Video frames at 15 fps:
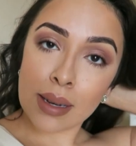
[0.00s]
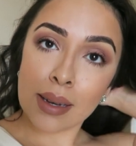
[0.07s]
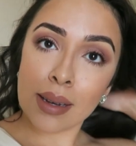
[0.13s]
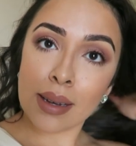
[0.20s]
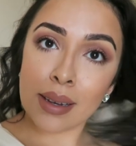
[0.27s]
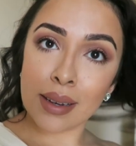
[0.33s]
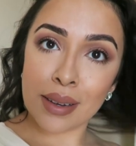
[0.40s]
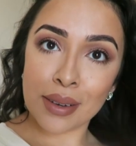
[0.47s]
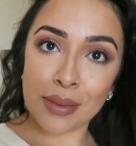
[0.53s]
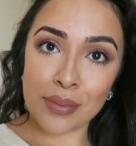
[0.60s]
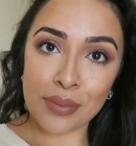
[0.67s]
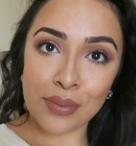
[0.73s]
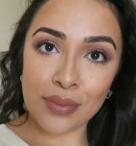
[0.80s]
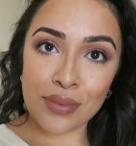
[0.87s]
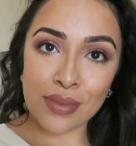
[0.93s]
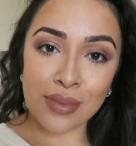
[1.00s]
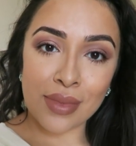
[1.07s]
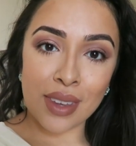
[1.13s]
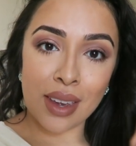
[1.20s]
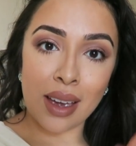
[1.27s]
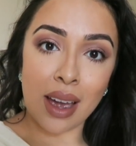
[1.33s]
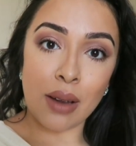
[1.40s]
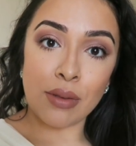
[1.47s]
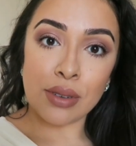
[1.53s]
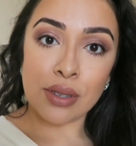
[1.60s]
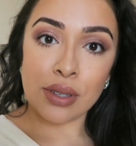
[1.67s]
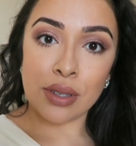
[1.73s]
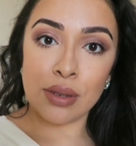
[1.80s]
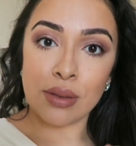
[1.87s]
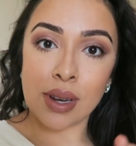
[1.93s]
And yeah, I will
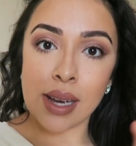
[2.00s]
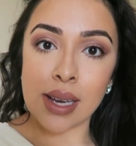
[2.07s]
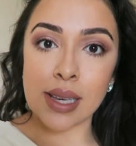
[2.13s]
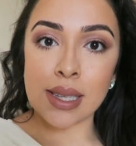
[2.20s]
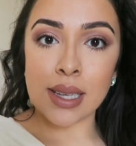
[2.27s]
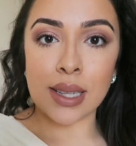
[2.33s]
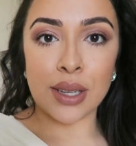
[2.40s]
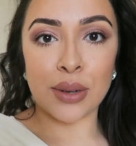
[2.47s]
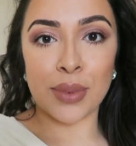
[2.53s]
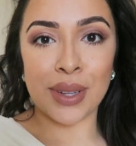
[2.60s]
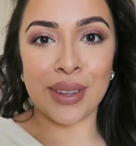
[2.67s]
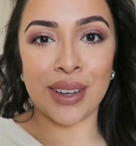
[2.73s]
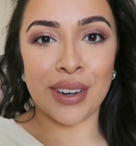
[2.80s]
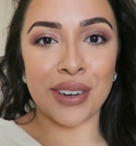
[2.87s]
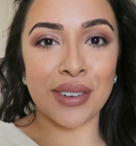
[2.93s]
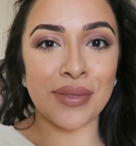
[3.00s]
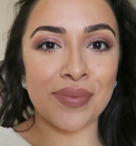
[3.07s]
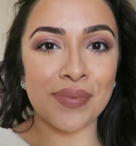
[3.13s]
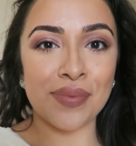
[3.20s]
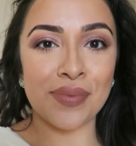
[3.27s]
see you guys a little bit later.